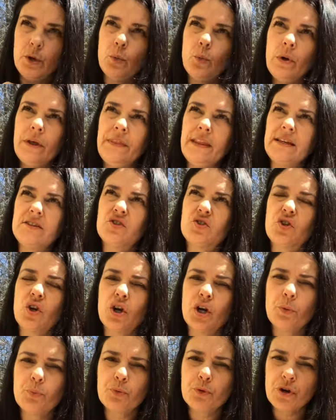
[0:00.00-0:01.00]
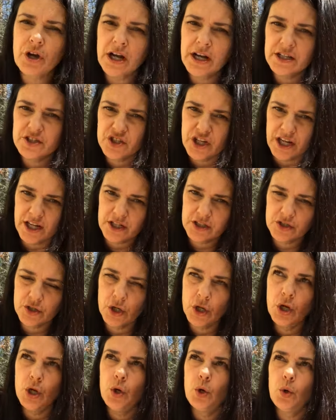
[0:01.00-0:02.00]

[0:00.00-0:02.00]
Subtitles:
when they start a project,